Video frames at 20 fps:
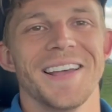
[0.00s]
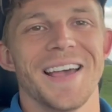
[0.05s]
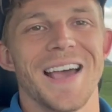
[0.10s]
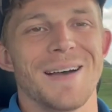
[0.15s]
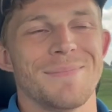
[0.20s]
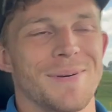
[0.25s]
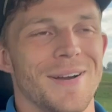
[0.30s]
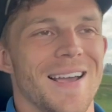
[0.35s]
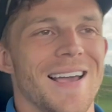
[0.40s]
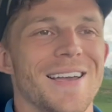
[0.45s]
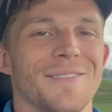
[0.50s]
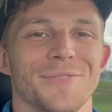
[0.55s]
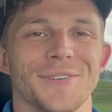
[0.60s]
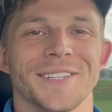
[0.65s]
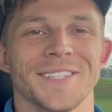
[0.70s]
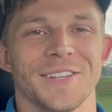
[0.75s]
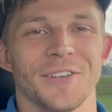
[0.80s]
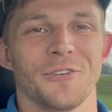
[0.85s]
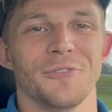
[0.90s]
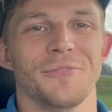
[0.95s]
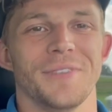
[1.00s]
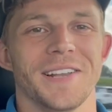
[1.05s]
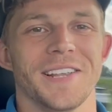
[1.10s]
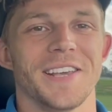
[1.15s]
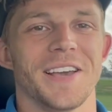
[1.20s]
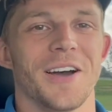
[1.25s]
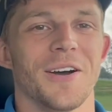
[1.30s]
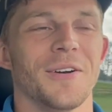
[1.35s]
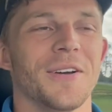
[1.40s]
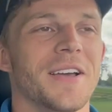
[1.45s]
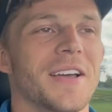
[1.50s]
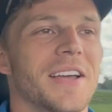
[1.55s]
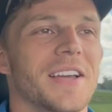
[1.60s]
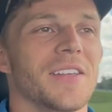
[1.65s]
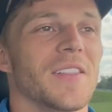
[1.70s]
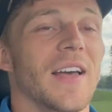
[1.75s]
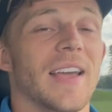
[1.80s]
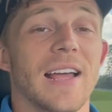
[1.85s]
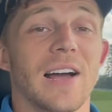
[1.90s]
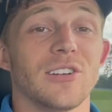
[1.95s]
about every single video
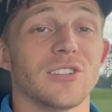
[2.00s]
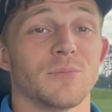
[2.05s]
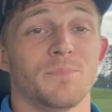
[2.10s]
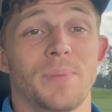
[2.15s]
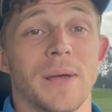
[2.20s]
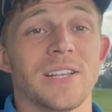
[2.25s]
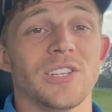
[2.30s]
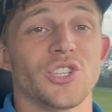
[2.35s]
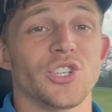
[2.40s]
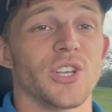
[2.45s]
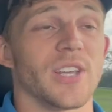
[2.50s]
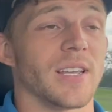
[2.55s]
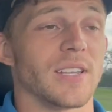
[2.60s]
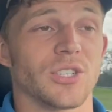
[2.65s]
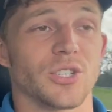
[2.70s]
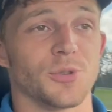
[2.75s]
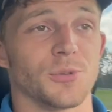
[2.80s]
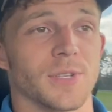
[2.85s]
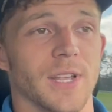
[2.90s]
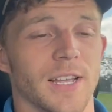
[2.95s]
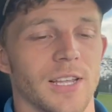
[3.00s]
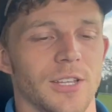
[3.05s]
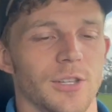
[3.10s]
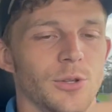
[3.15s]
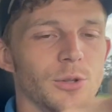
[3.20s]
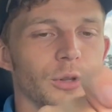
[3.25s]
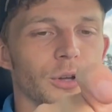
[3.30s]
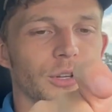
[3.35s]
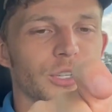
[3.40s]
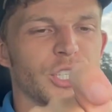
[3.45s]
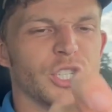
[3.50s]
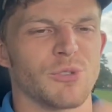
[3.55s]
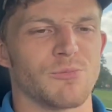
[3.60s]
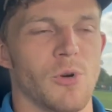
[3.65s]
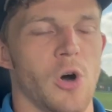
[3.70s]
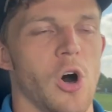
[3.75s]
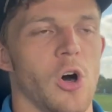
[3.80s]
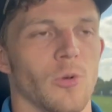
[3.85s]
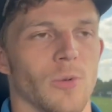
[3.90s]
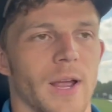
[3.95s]
like I was benching and she was like, "You look
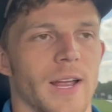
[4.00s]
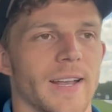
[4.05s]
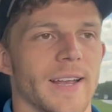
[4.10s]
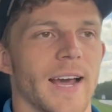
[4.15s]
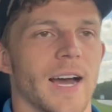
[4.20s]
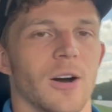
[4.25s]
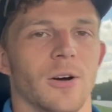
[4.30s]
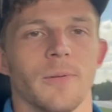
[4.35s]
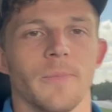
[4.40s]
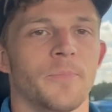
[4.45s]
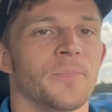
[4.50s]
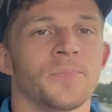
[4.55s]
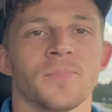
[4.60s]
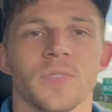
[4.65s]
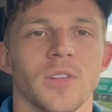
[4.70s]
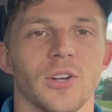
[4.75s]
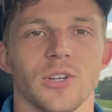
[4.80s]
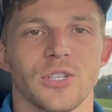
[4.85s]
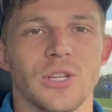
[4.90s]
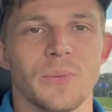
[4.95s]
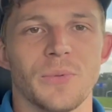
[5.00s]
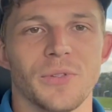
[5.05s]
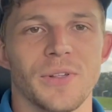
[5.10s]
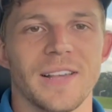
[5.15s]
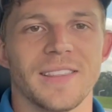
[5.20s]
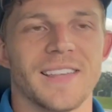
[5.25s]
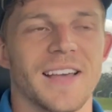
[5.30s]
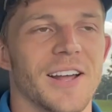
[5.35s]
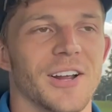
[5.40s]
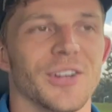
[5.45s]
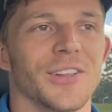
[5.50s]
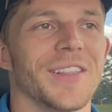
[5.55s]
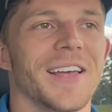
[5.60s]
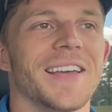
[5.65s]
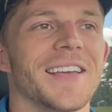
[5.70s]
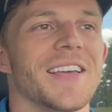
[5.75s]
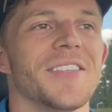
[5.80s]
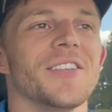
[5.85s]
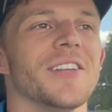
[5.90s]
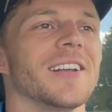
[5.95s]
small right now," or something like that. Or
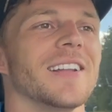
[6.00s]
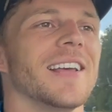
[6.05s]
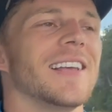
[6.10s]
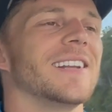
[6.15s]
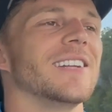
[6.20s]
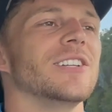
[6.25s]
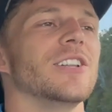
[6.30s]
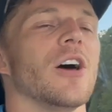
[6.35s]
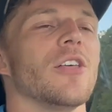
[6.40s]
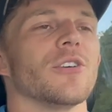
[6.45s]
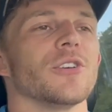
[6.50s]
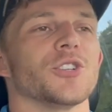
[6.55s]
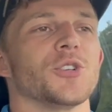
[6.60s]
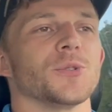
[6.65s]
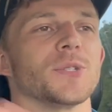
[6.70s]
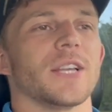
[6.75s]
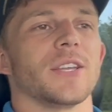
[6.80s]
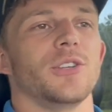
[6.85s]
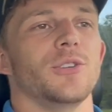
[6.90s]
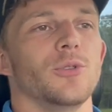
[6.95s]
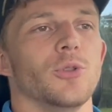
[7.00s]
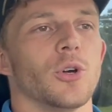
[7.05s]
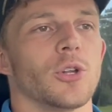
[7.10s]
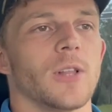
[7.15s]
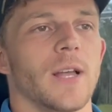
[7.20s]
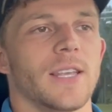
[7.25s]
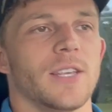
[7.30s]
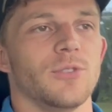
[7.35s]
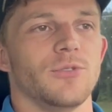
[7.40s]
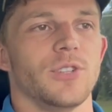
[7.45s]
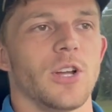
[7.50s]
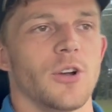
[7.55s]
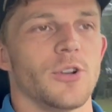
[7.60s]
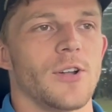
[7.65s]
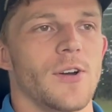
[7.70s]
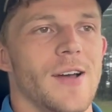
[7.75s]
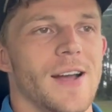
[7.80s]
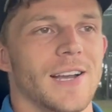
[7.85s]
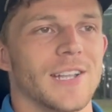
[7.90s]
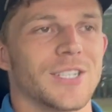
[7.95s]
like, and then in another, she was like, "You look like you don't
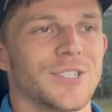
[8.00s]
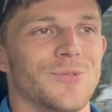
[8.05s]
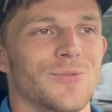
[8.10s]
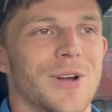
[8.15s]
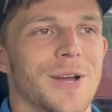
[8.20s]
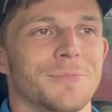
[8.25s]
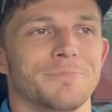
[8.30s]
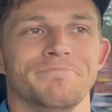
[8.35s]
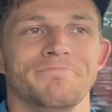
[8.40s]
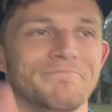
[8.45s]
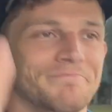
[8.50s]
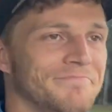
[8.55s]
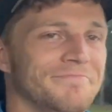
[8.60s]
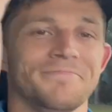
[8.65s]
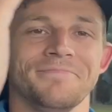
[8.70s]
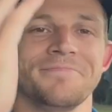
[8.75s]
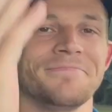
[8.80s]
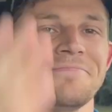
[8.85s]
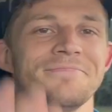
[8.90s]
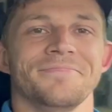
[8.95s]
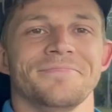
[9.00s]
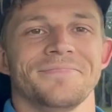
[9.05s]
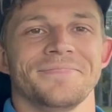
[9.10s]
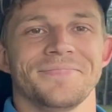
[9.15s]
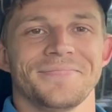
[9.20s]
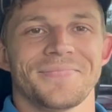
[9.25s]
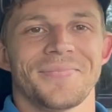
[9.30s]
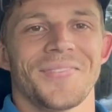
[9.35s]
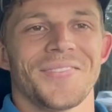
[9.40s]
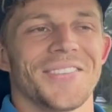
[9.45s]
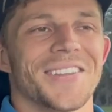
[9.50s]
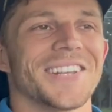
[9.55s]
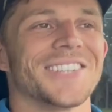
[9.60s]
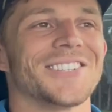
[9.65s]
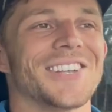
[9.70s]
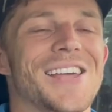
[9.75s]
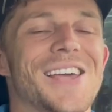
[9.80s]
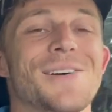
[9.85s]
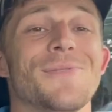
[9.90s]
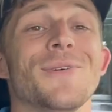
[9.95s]
know how to swim."
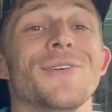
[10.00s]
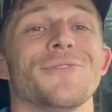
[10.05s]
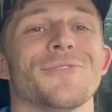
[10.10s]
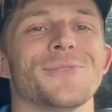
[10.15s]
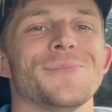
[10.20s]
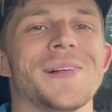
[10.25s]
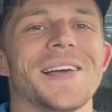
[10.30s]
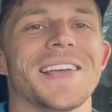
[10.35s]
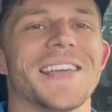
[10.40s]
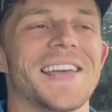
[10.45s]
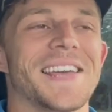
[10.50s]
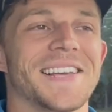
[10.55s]
So it went from like